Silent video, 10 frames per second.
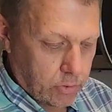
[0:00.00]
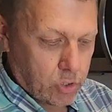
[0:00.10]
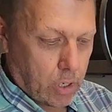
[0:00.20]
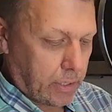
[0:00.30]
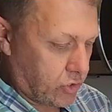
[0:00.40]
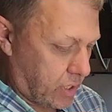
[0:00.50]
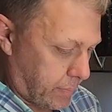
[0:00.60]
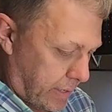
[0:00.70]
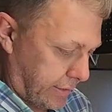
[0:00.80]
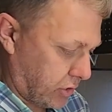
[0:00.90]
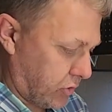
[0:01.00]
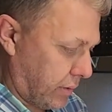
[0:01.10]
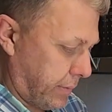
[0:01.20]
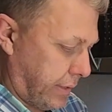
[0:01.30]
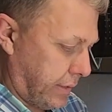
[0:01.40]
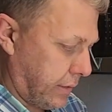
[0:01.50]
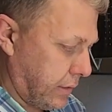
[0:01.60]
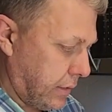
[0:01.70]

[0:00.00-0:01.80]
chocolate chip ice cream here,